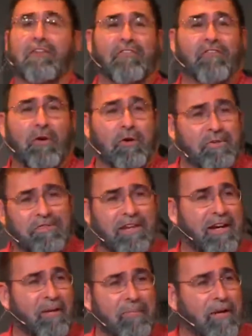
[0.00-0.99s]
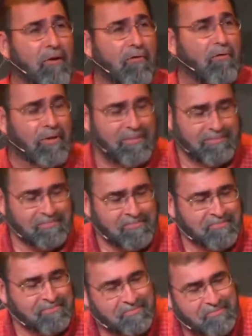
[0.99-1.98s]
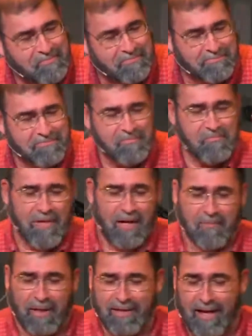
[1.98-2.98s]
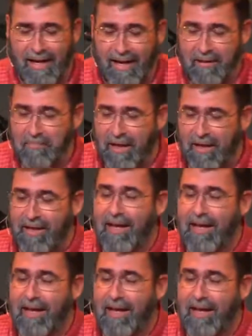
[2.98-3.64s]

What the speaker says: their phones and it'll be over. But I admit,